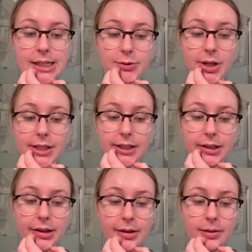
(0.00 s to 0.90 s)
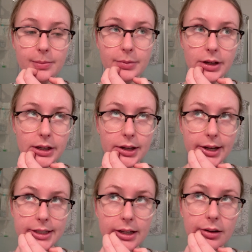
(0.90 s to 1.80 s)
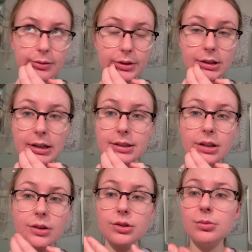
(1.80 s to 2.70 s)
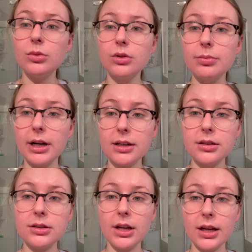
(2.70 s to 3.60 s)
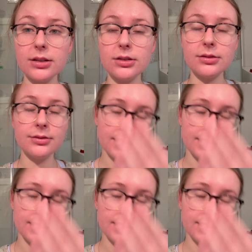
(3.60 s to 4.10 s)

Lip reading: Well, I did, but I didn't realize that there's more practice tests.